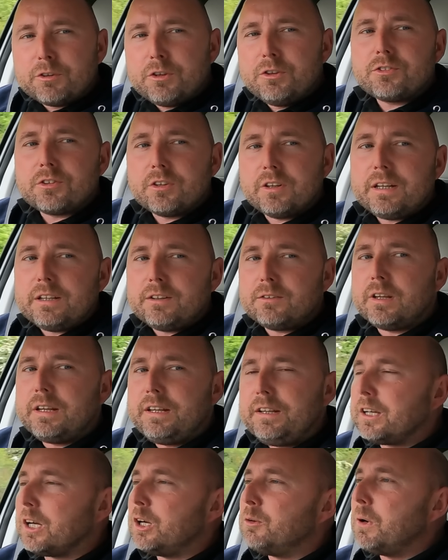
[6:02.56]
used
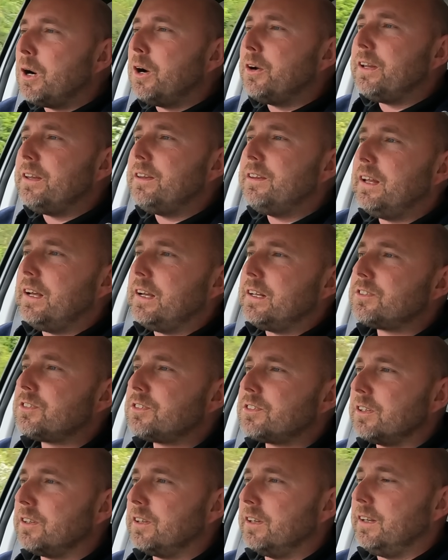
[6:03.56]
eco mode in this
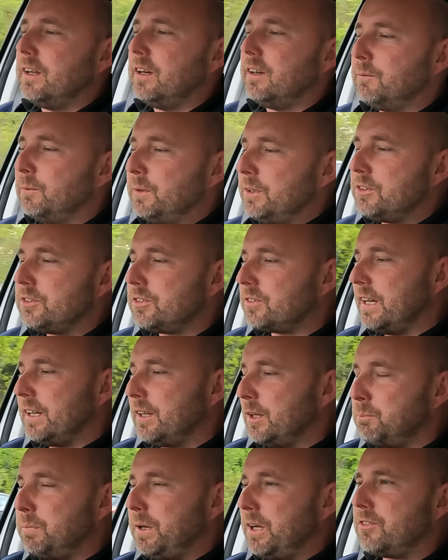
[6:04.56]
so that we just get
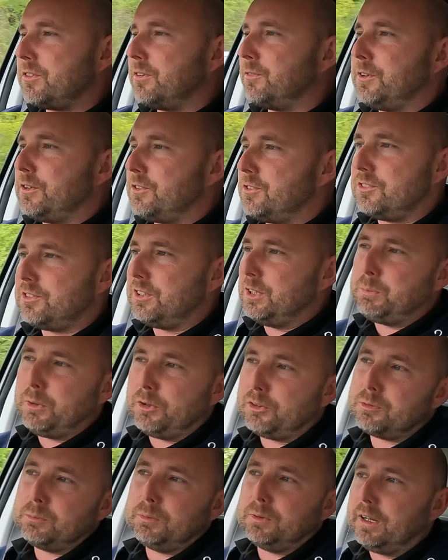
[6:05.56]
the best efficiency
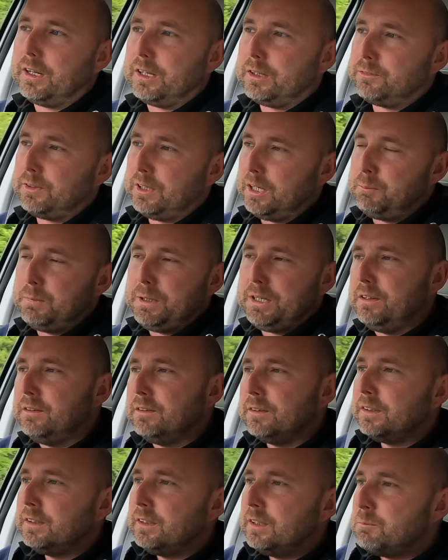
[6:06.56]
possible out of it. I mean,
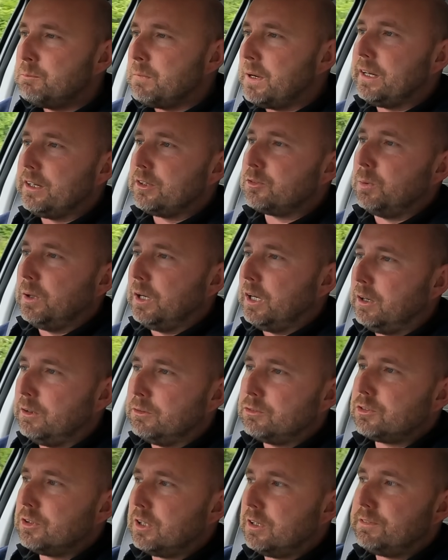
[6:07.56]
may as
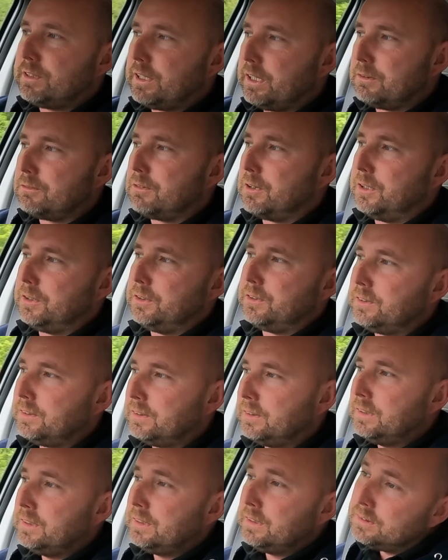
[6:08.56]
well, driving down the road.
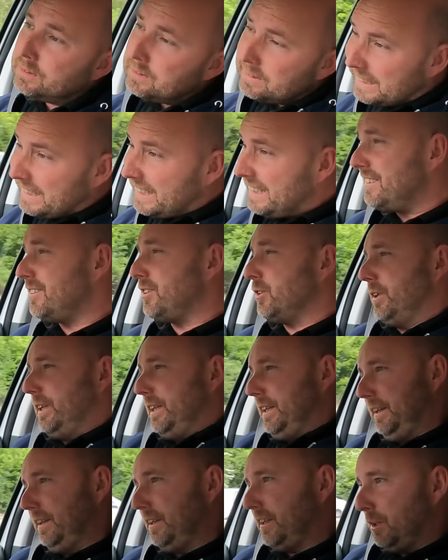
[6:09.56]
He's not
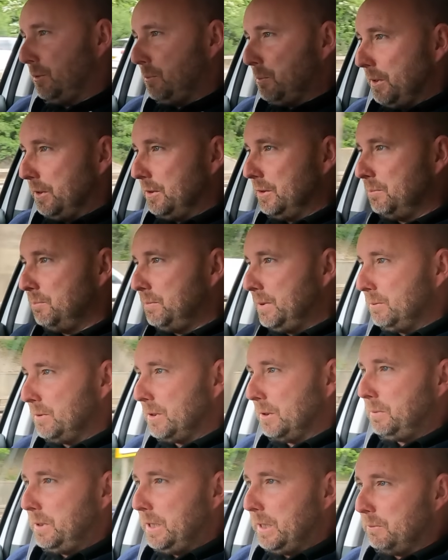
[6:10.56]
in eco mode,
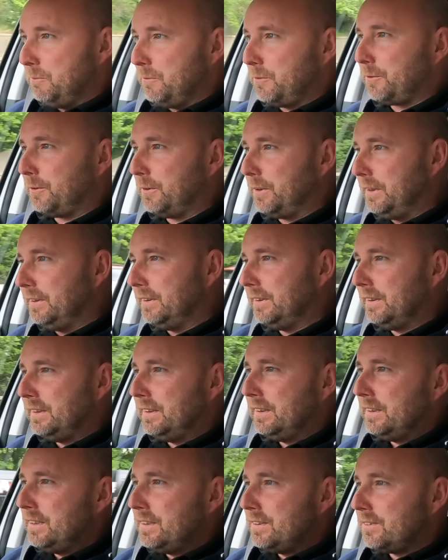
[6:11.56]
BMW
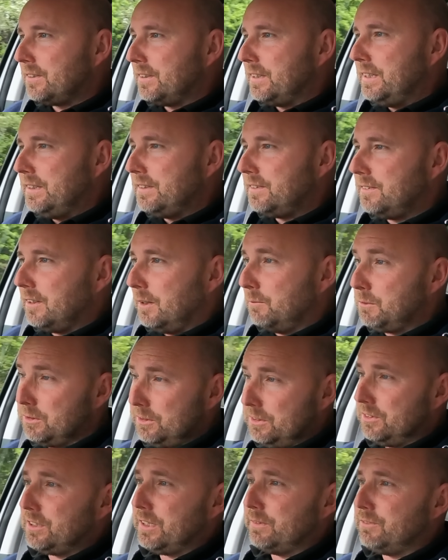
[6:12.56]
M3. So I'm
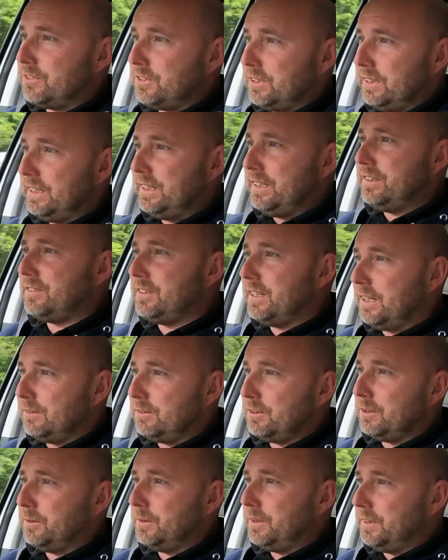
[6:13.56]
doing 70, he's now
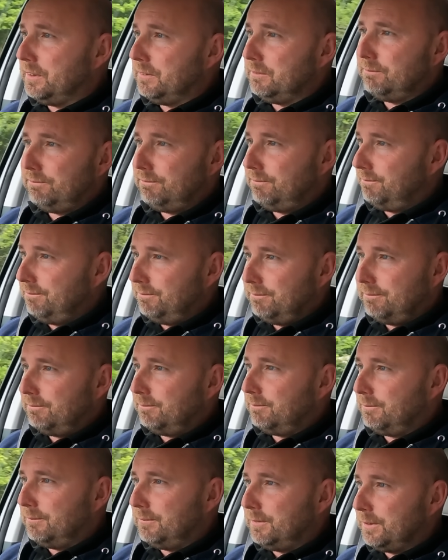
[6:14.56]
doing
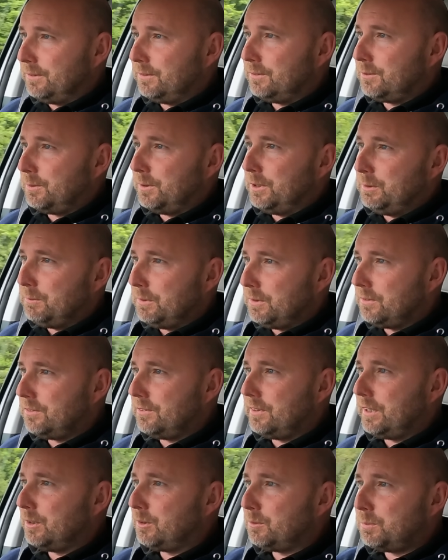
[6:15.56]
120 miles
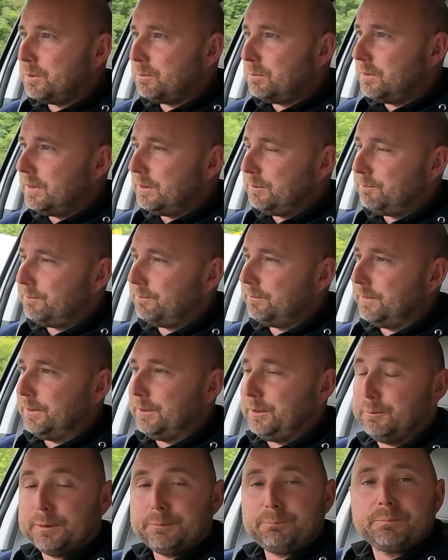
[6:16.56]
an hour probably.
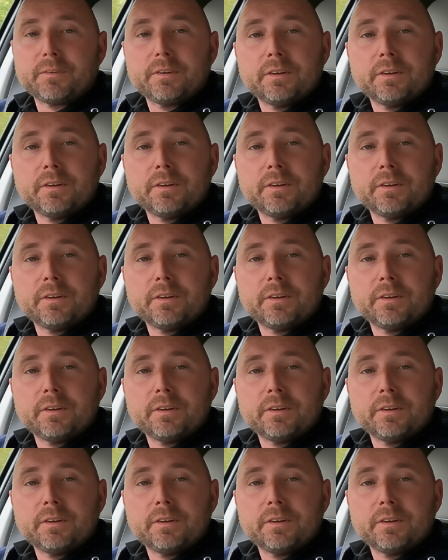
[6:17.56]
Anyway.